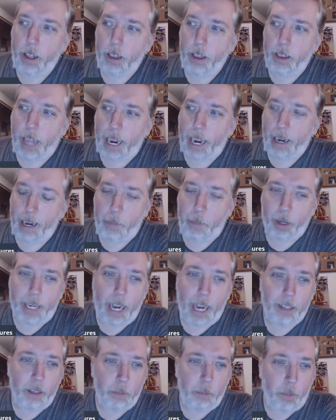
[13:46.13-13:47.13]
they put
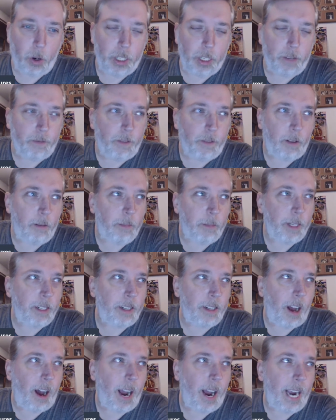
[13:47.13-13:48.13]
down some books in front of him to
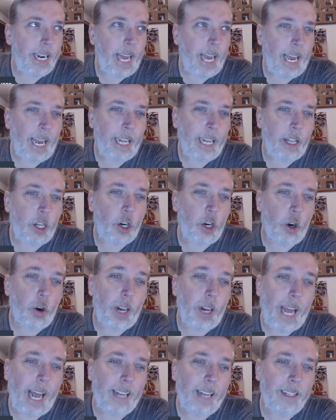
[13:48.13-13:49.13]
sign, and the
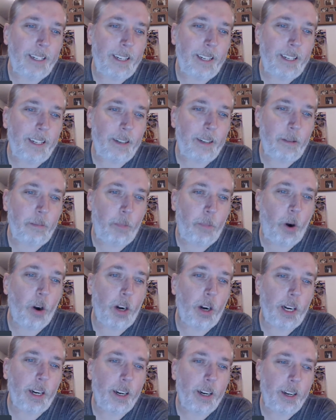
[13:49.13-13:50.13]
girl asked
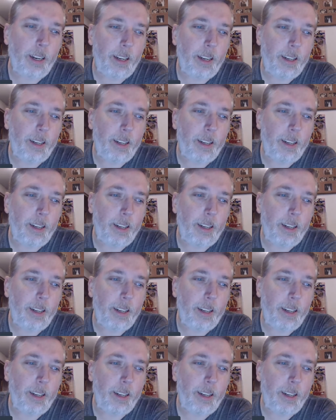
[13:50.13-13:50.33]
Mark,